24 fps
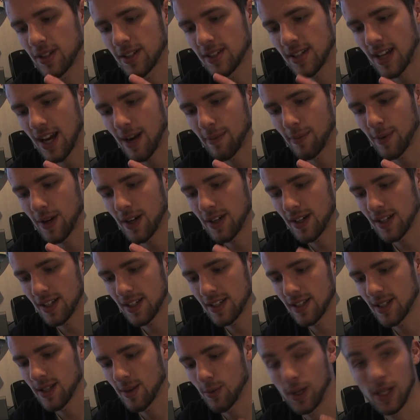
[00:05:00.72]
this camera
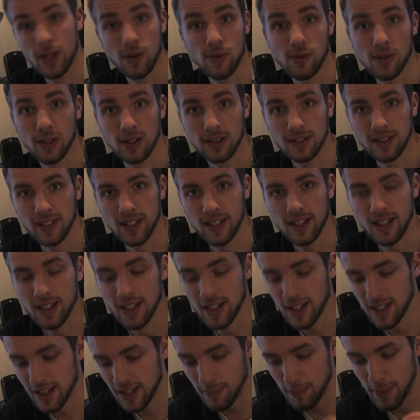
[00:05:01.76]
is the video quality.
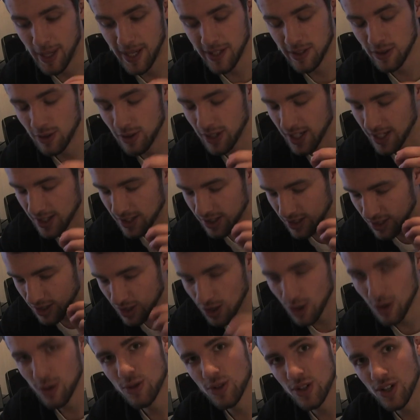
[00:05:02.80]
The picture gets
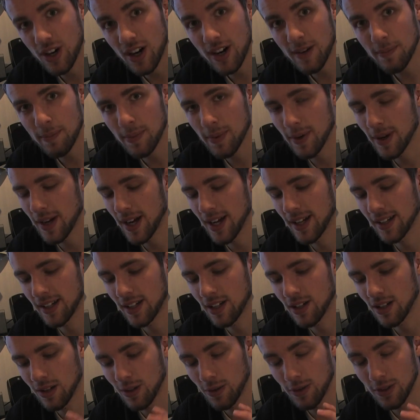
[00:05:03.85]
so sharp and the
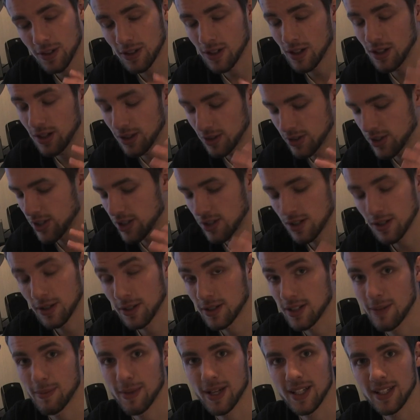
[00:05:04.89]
color just
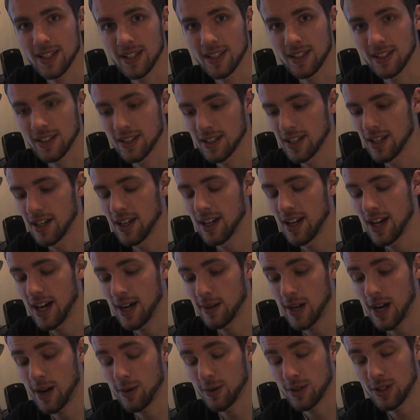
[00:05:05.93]
looks amazing.
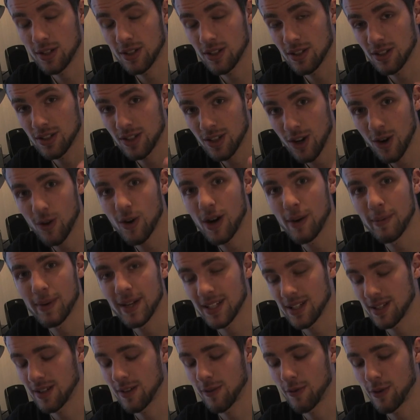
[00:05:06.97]
I was so
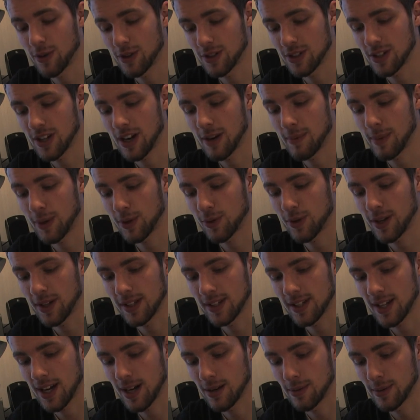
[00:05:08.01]
amazed the first time I tried
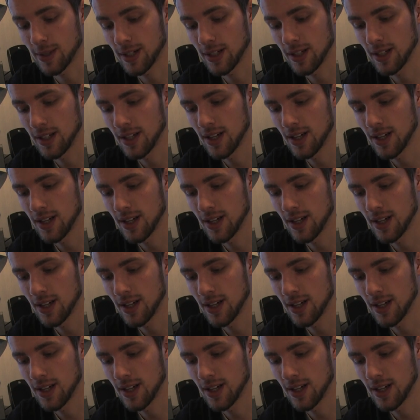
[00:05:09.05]
this camera.